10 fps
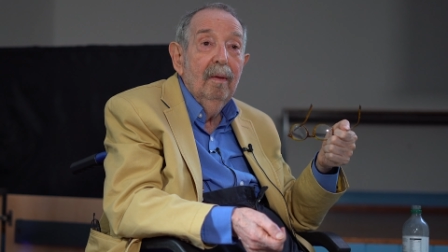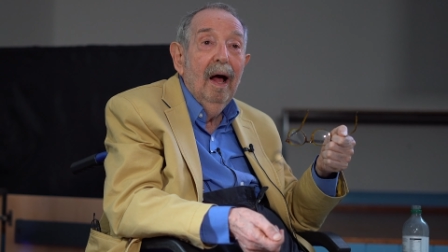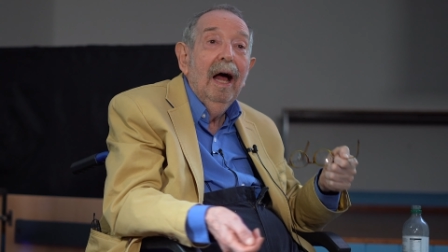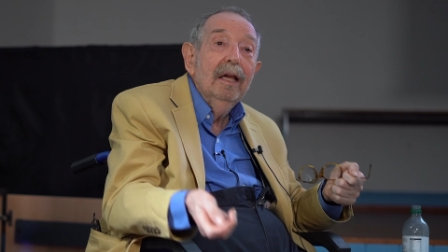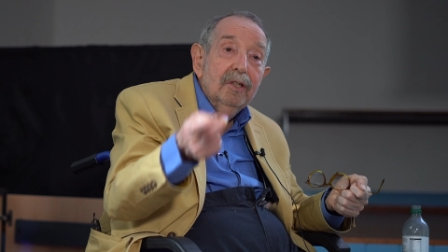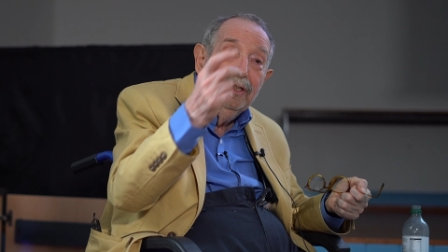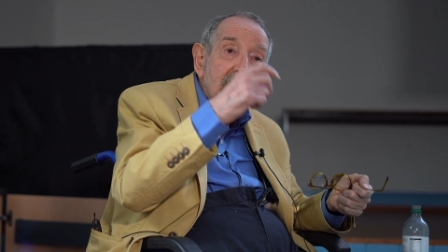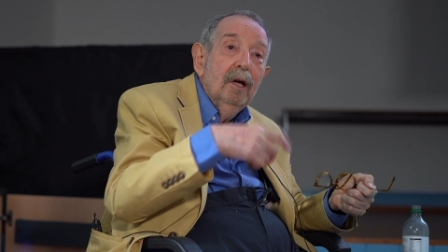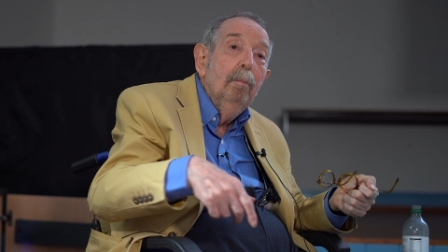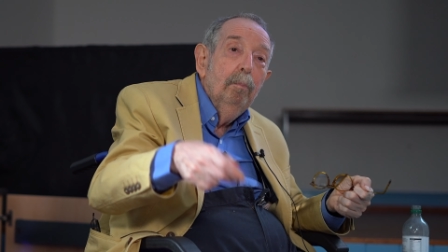at
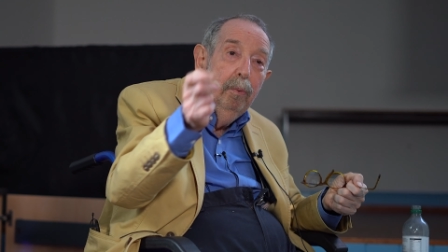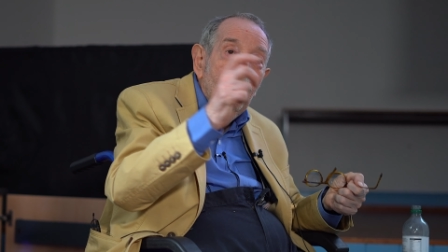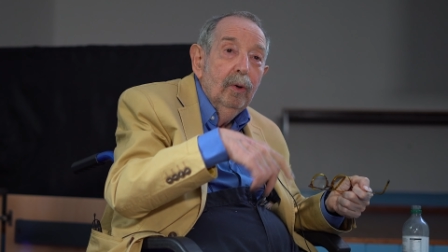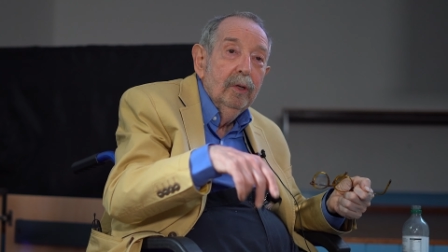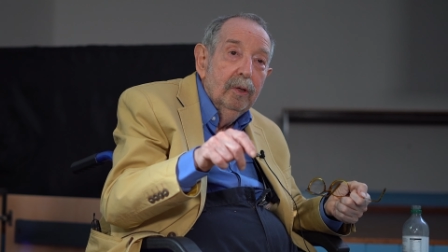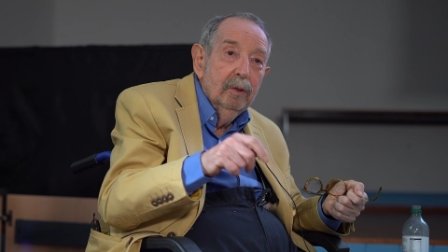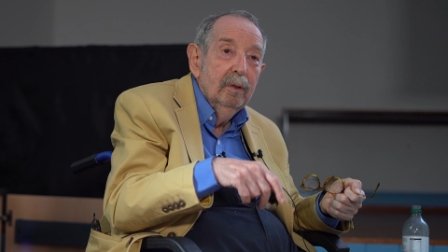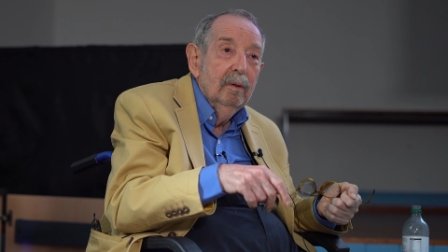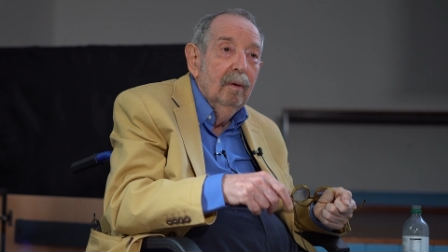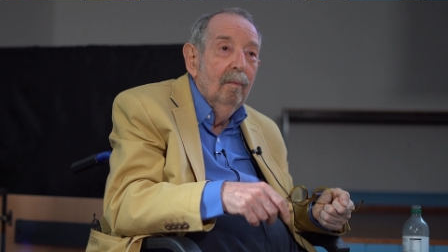some point
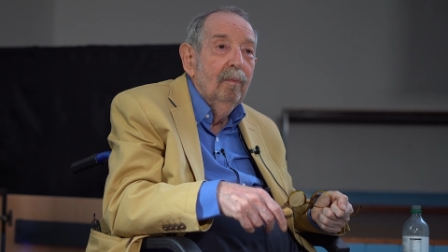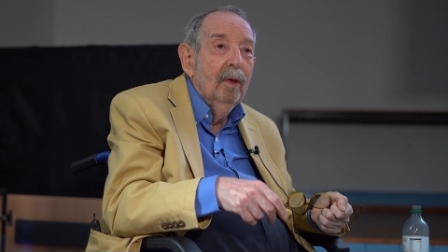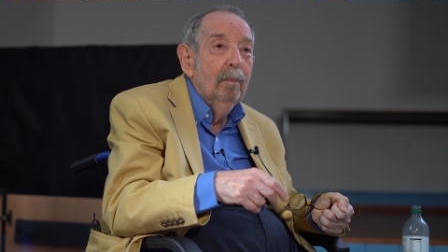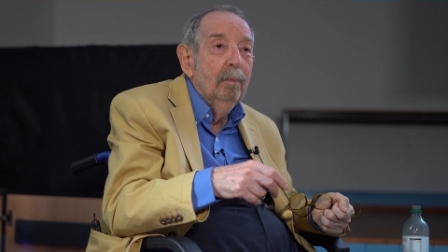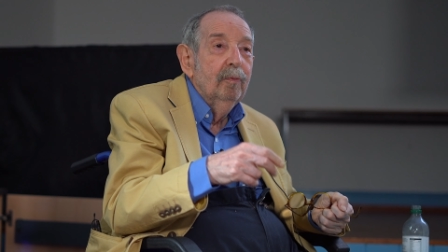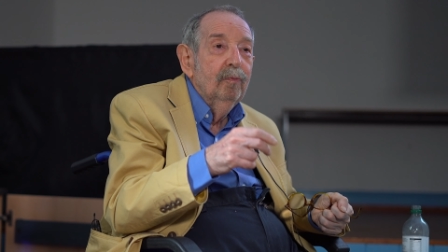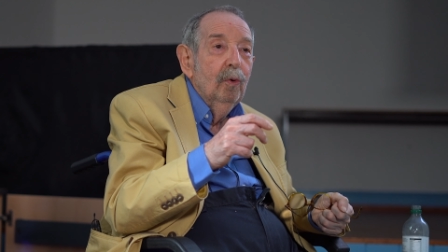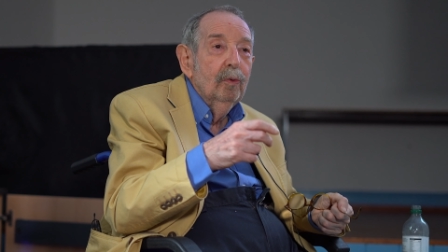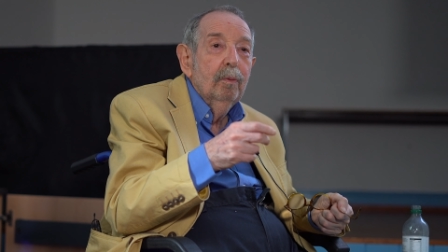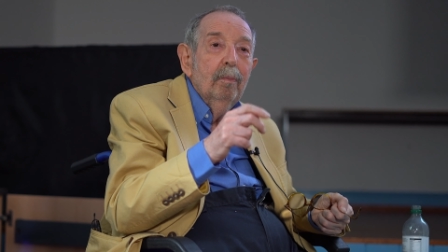
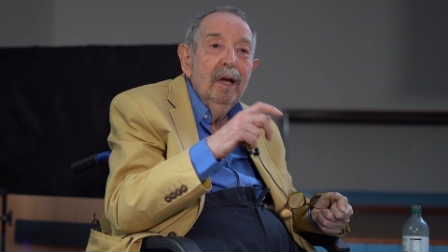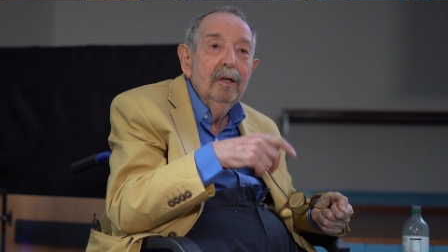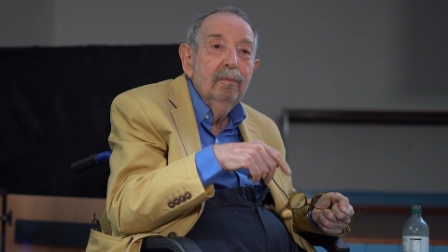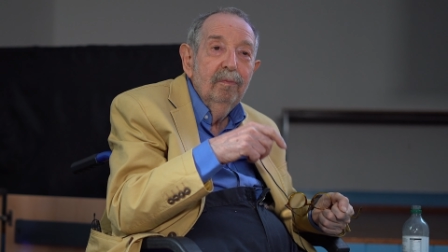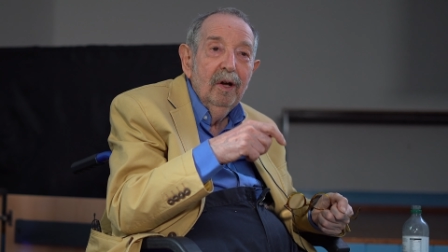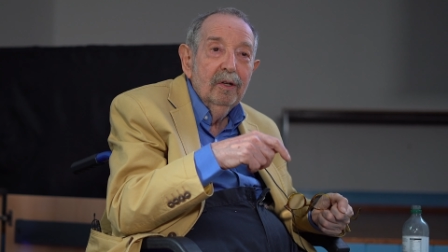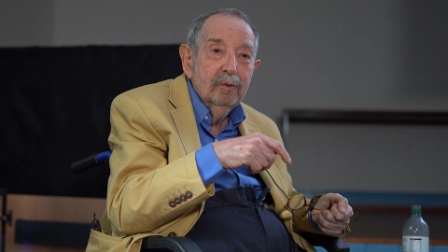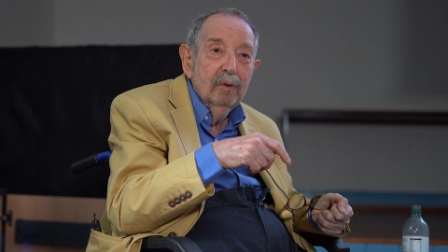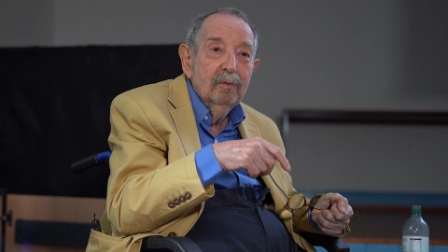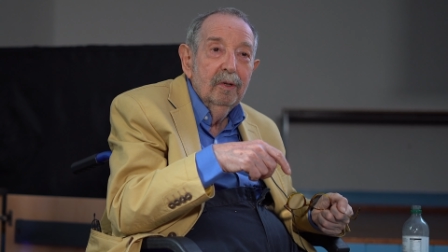before the
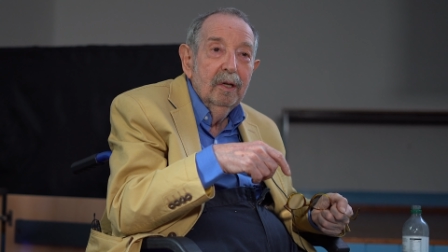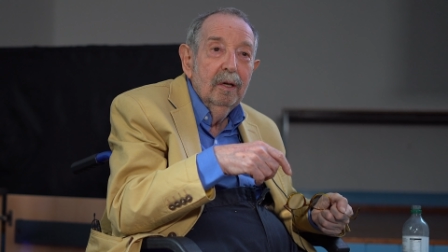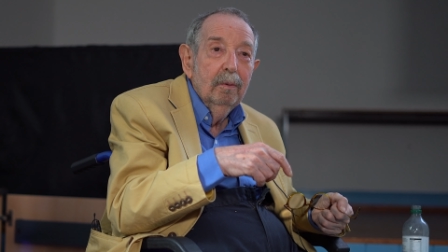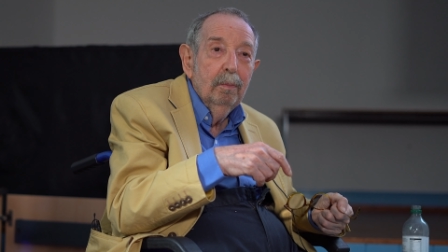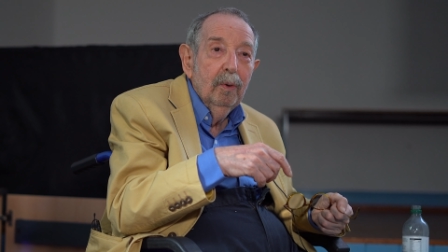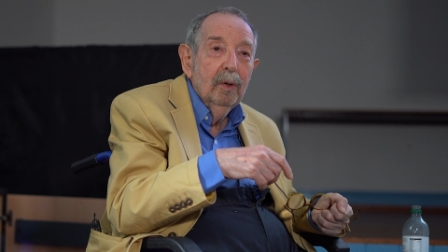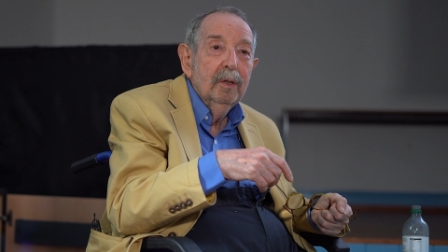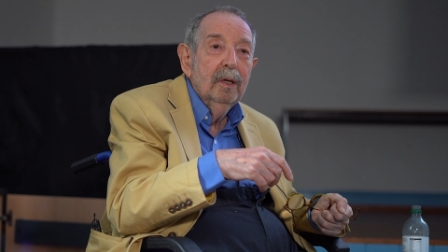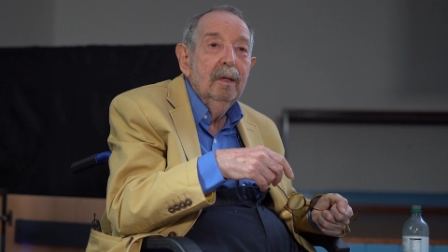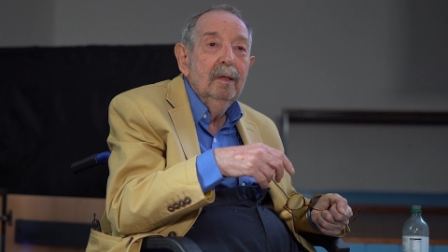manufacture of the dinner plate,
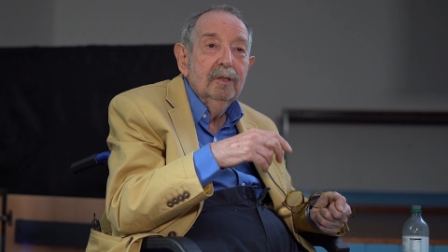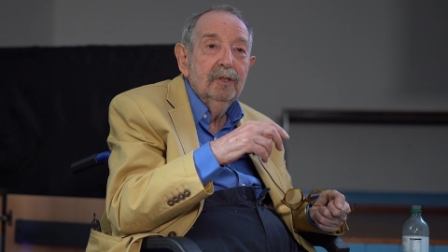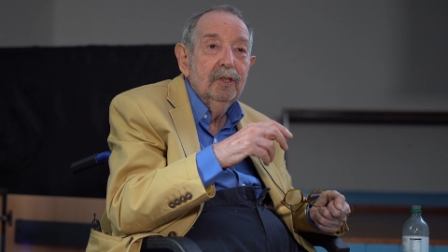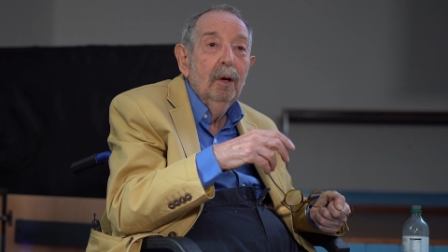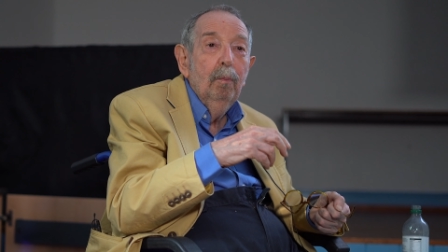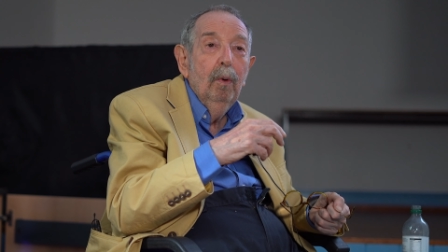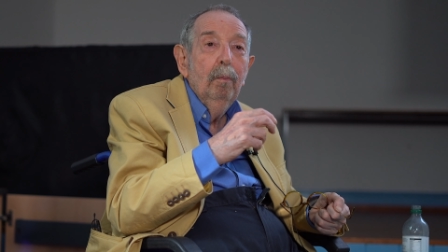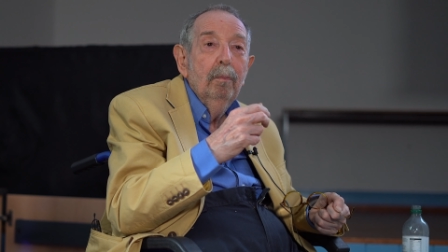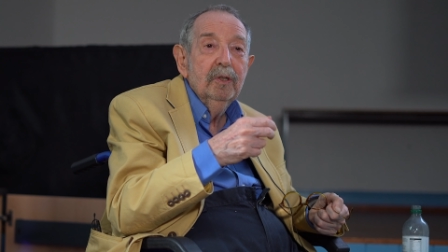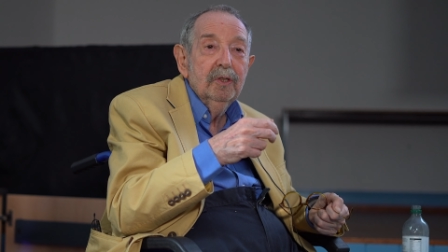
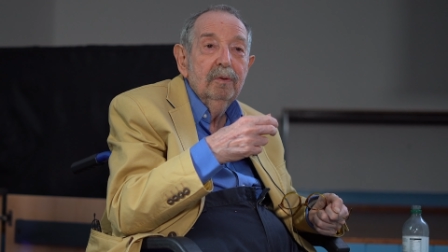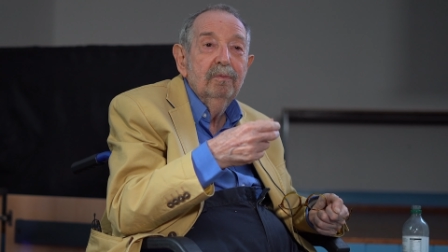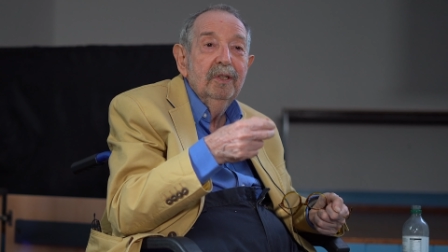someone must have